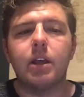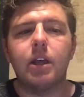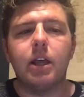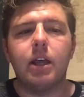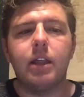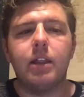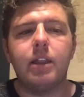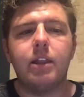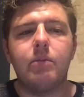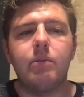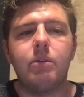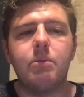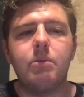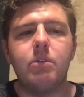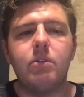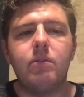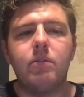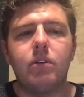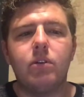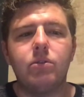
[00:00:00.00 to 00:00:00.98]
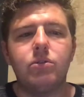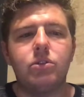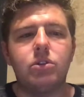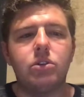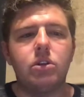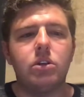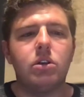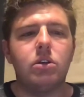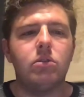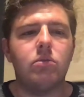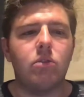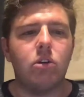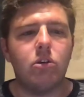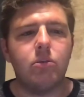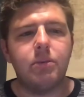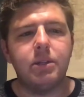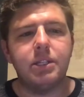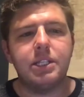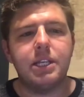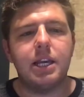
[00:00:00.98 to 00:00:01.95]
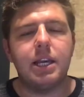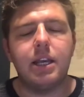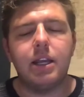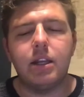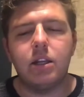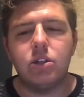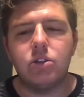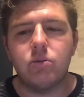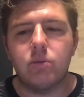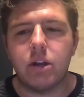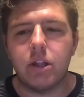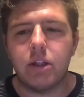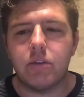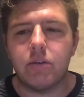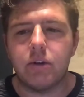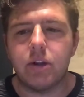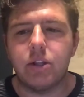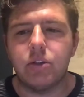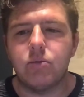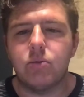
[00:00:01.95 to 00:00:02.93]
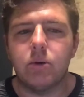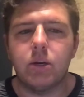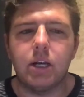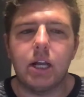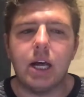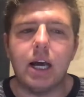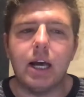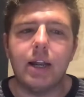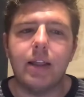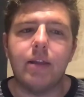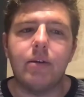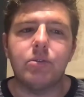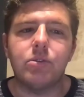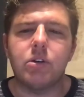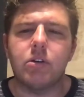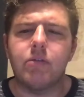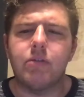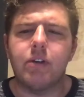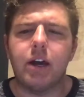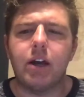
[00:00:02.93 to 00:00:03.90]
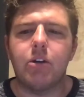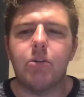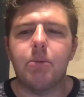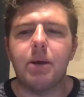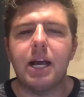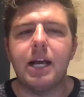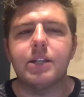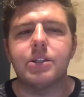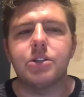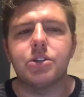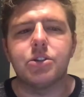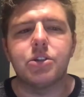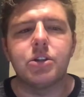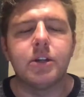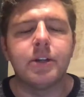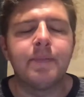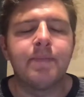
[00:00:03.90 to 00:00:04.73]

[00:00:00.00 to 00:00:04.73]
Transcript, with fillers: And then we moved on to Romans 8 23 and 29, and that was our final passage